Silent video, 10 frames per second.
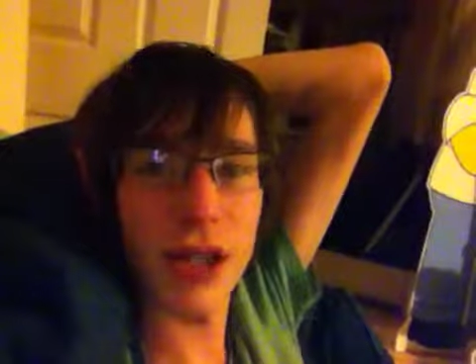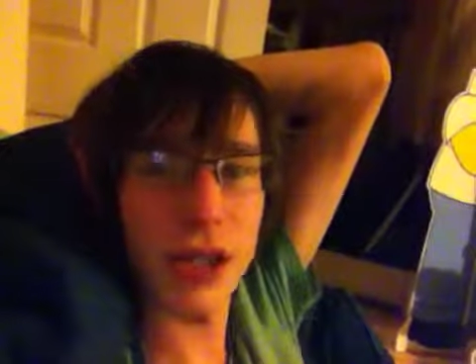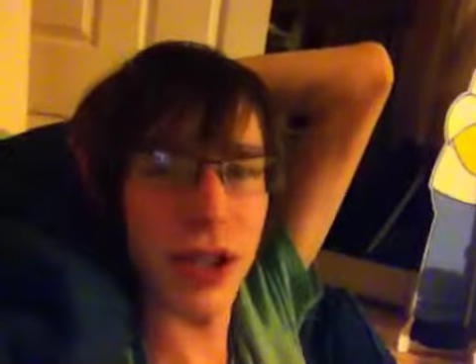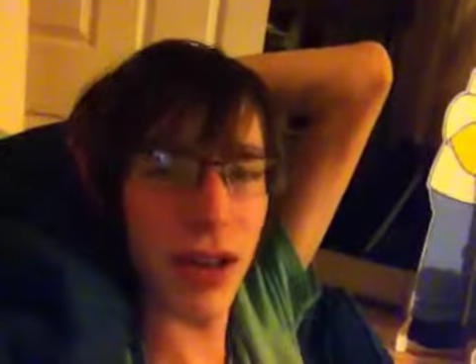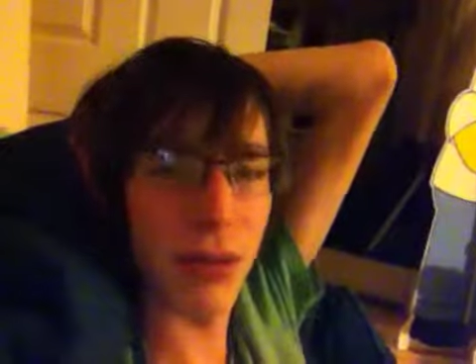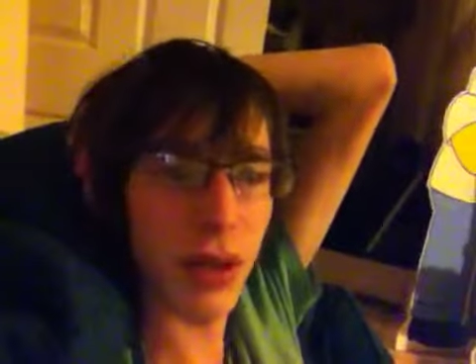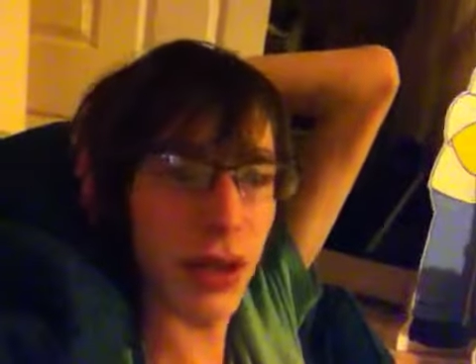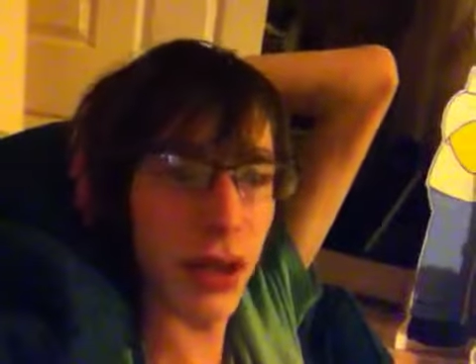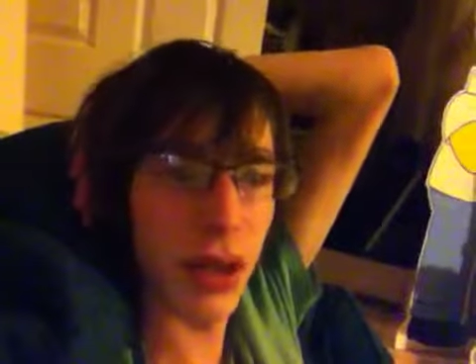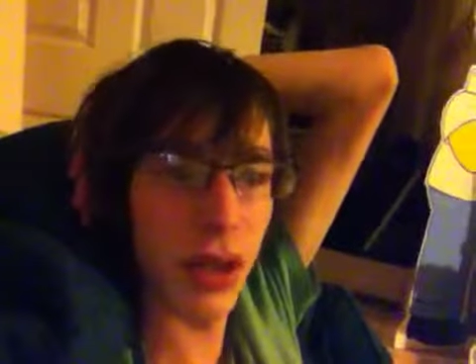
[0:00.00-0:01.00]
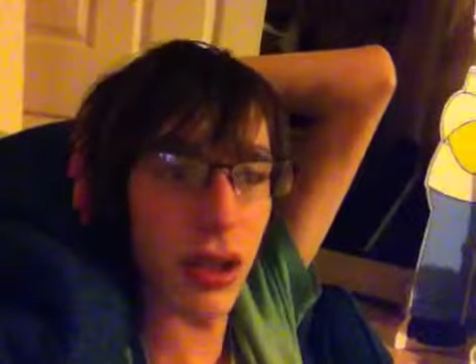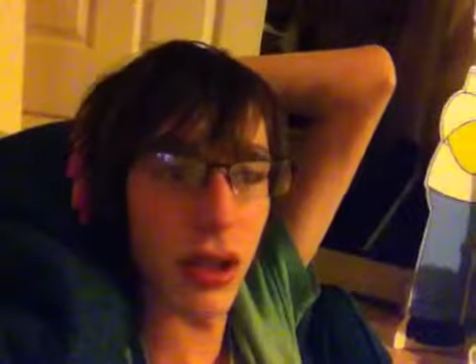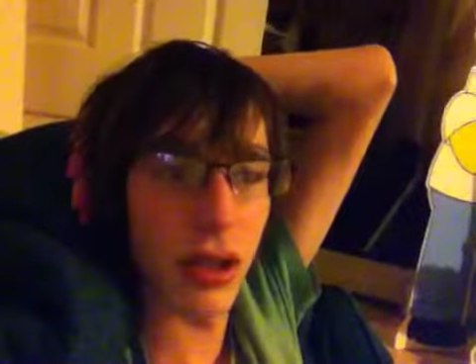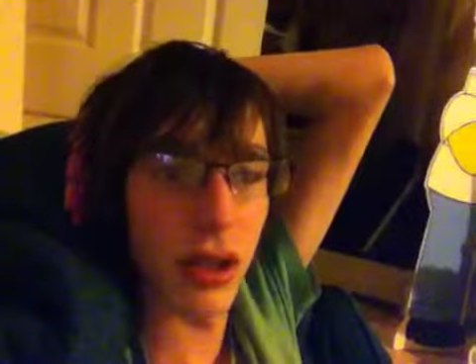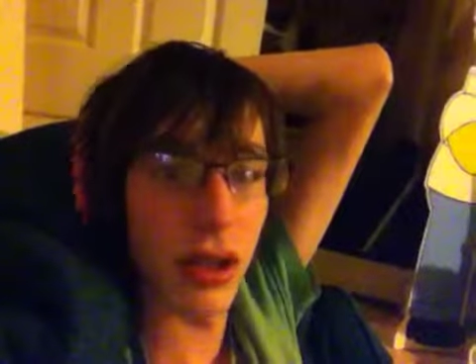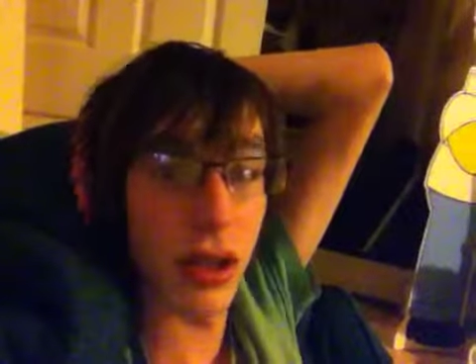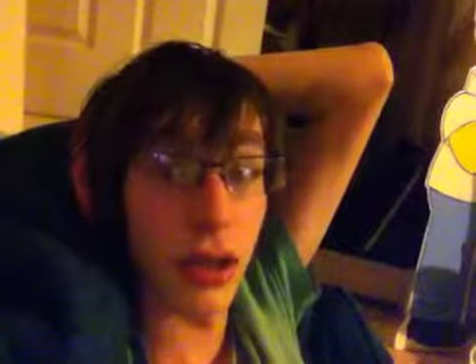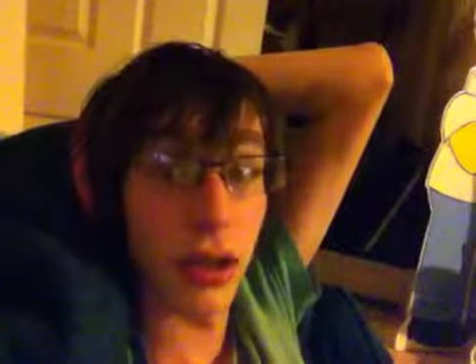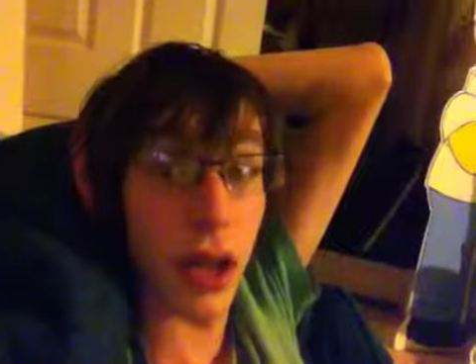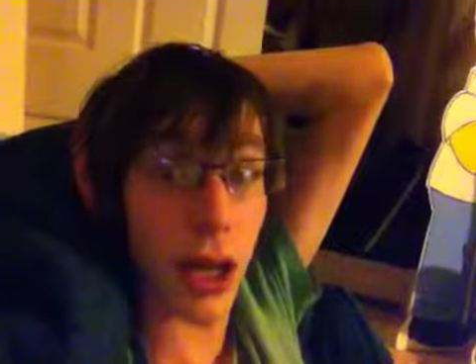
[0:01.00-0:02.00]
I should have one.
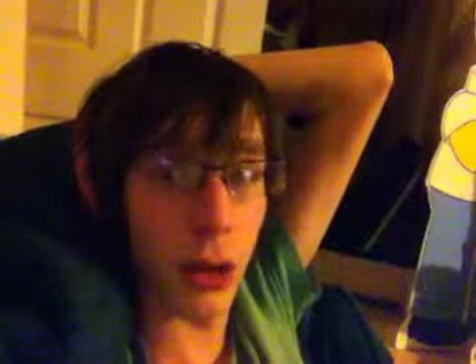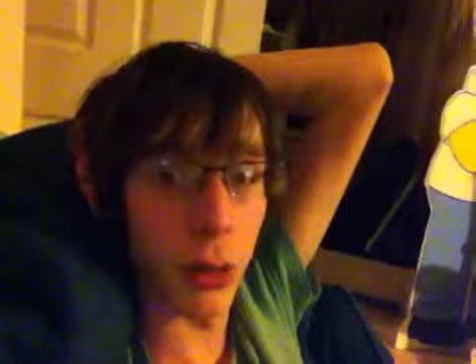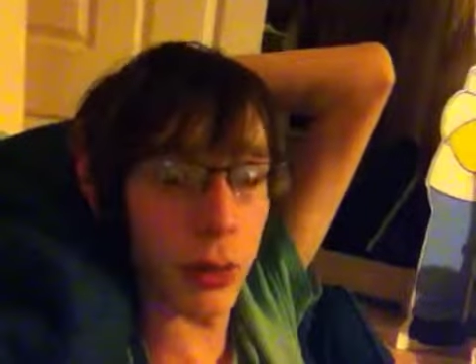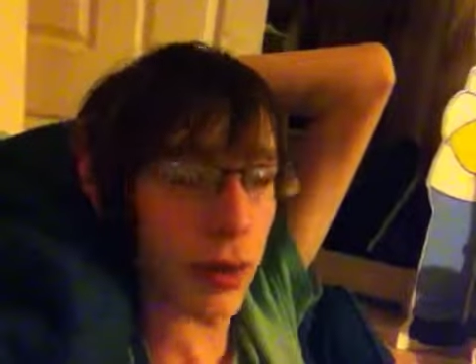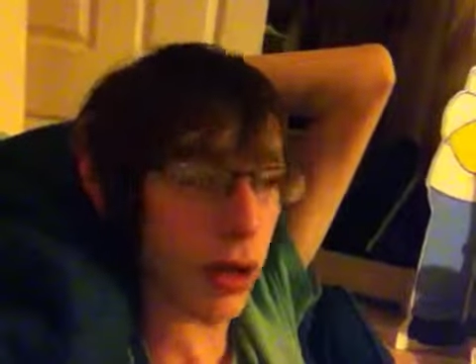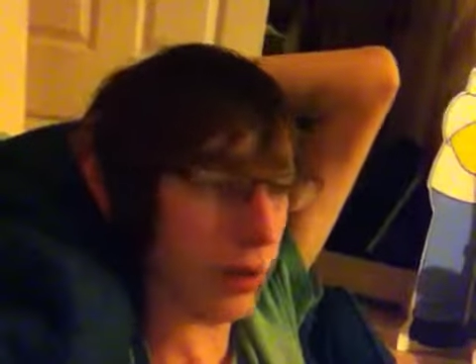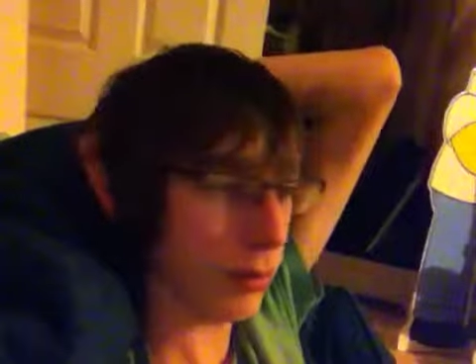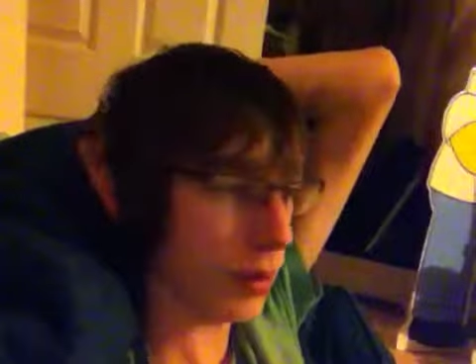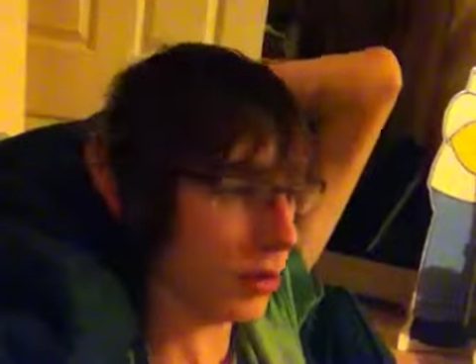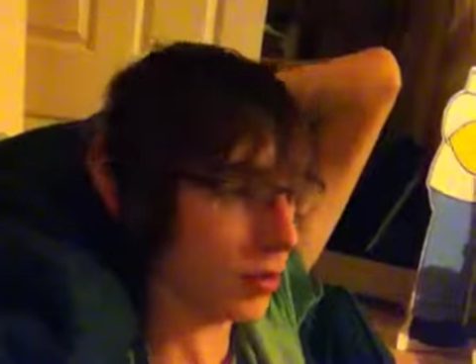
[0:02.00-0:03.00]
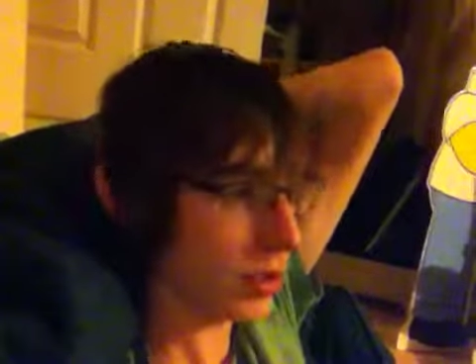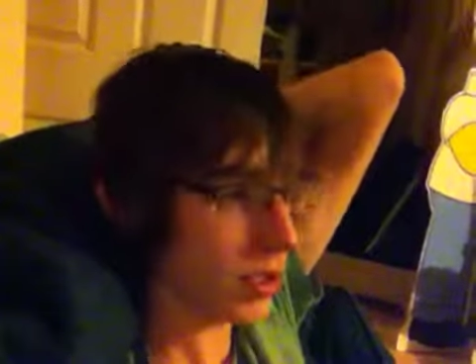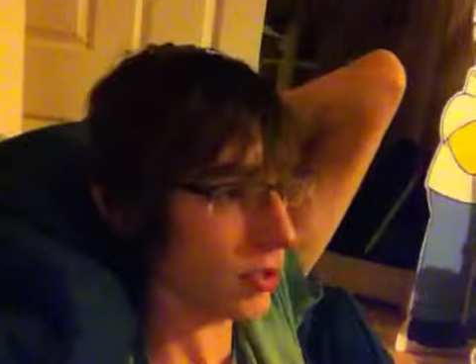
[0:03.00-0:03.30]
I hope. Um, but anyways, yeah,